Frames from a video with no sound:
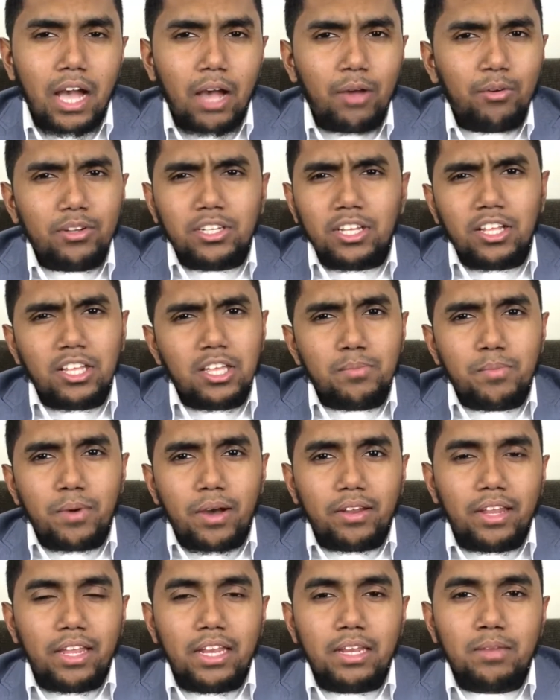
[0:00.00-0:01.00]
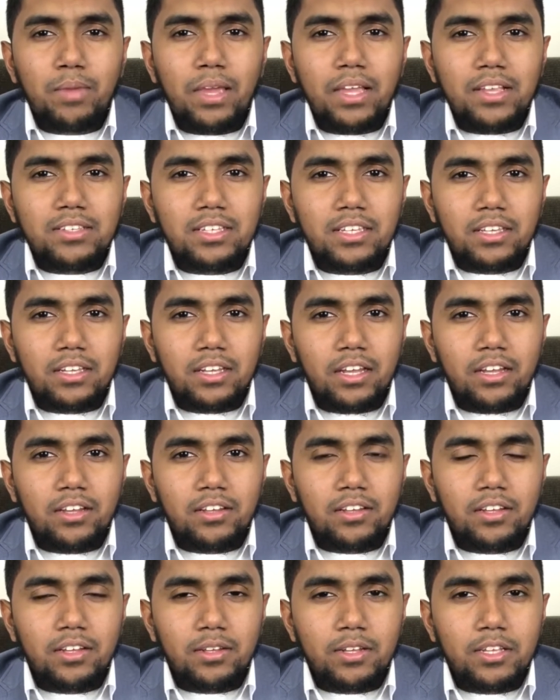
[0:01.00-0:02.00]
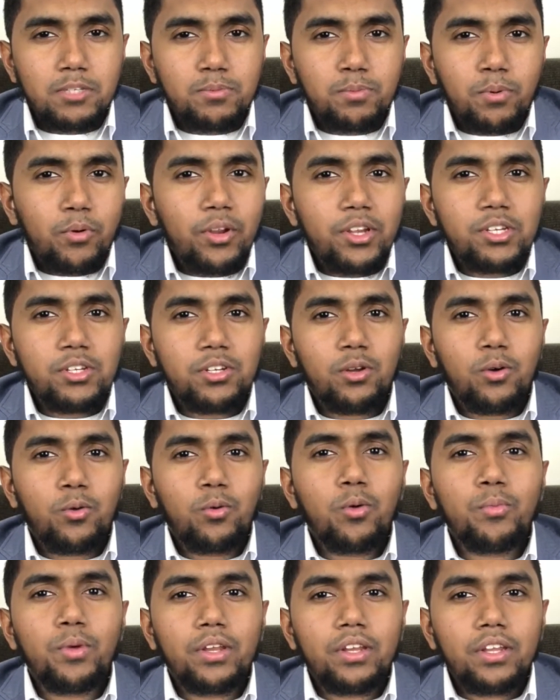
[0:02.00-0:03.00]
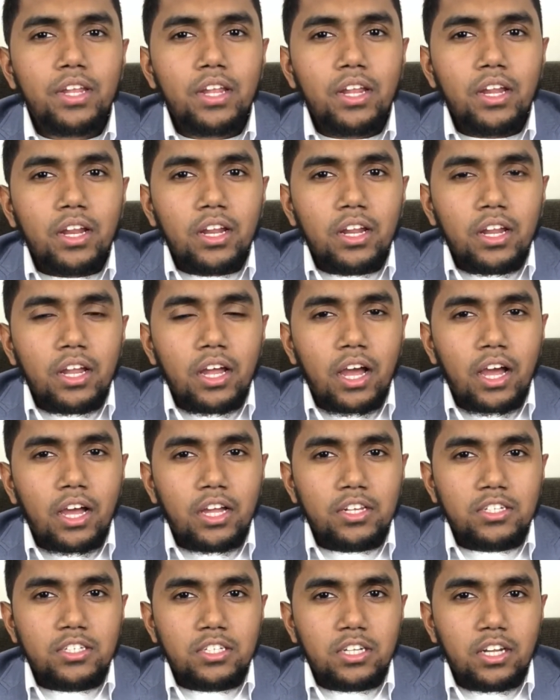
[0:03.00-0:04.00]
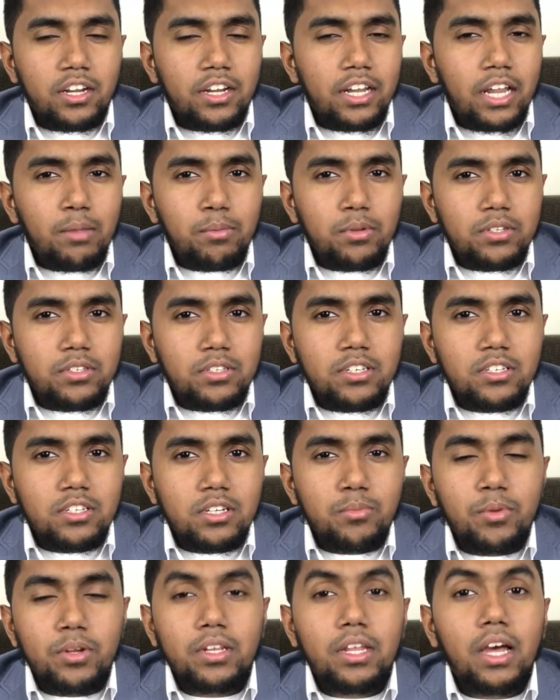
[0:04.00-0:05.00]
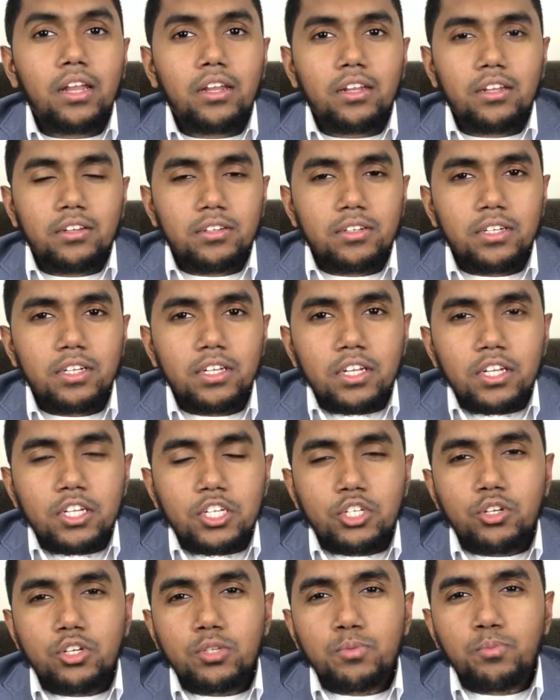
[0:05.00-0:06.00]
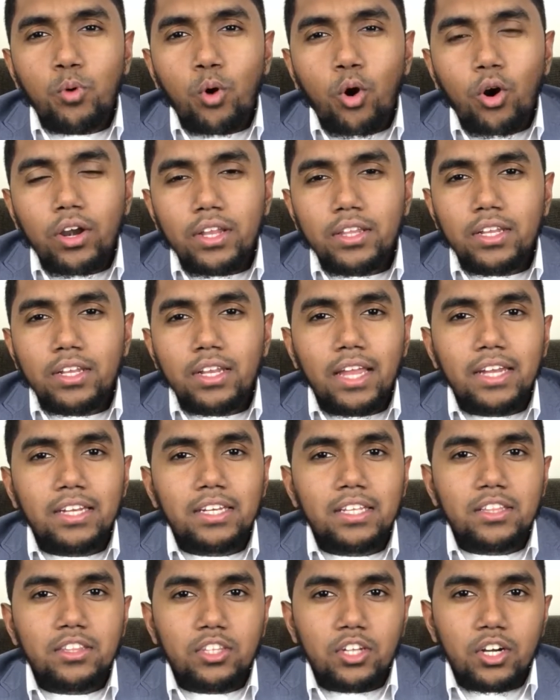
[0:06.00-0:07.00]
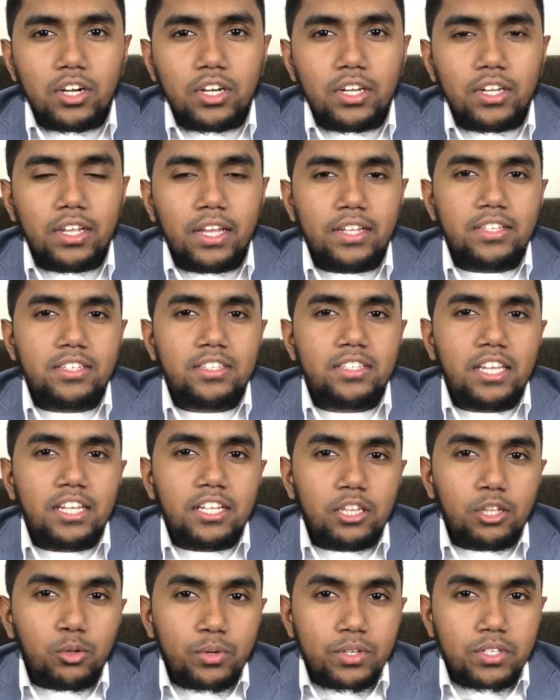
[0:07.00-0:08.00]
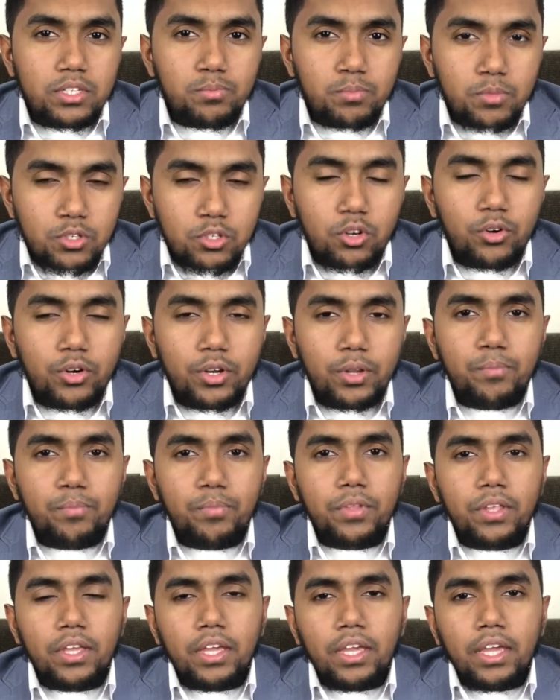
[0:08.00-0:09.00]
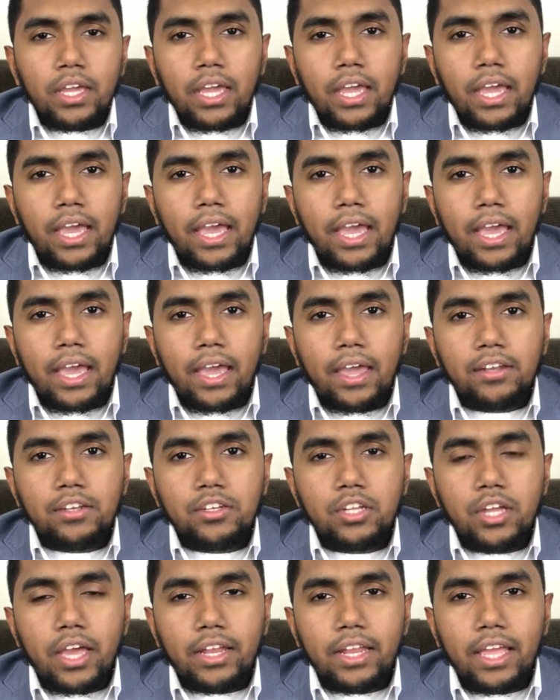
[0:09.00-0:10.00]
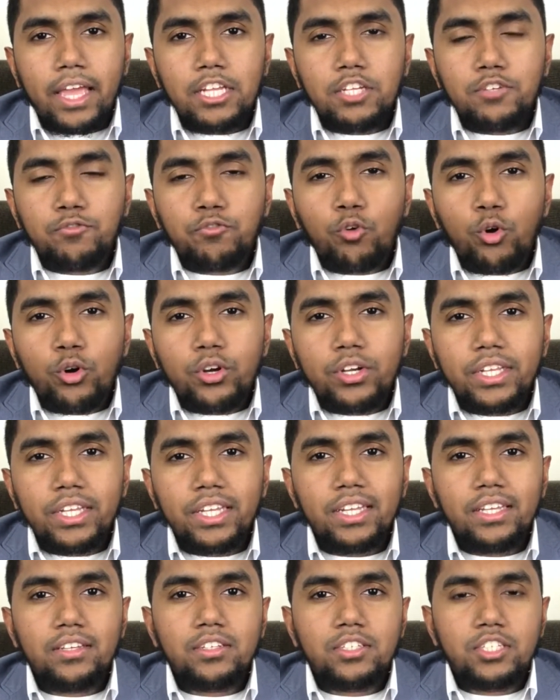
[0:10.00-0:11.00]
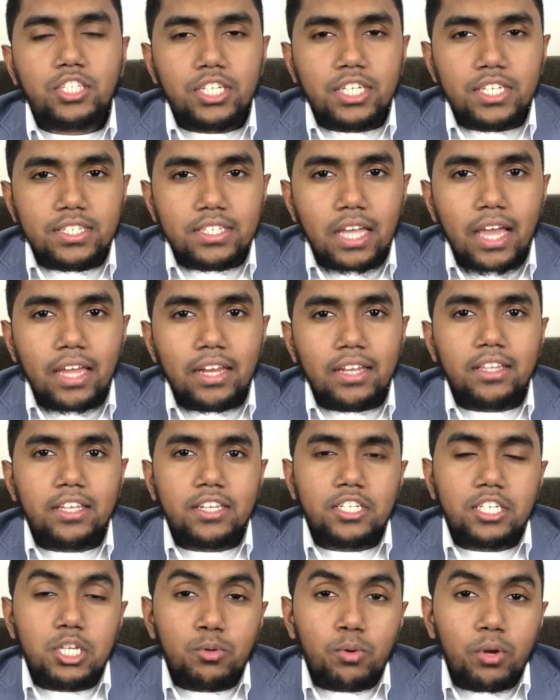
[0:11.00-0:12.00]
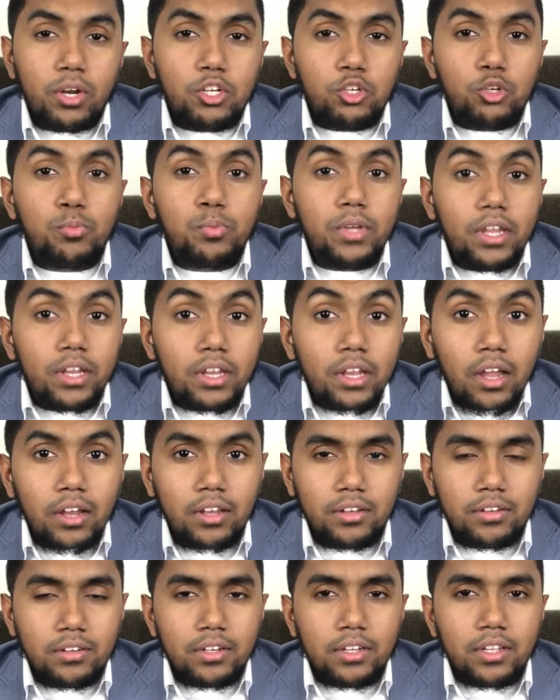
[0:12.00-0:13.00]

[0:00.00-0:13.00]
I want to tell you about an amazing, inspirational woman. Her name is Sister Madonna. She was born in the 1930s in St. Louis, Missouri. And at age 14, she decided that she wanted to be a nun.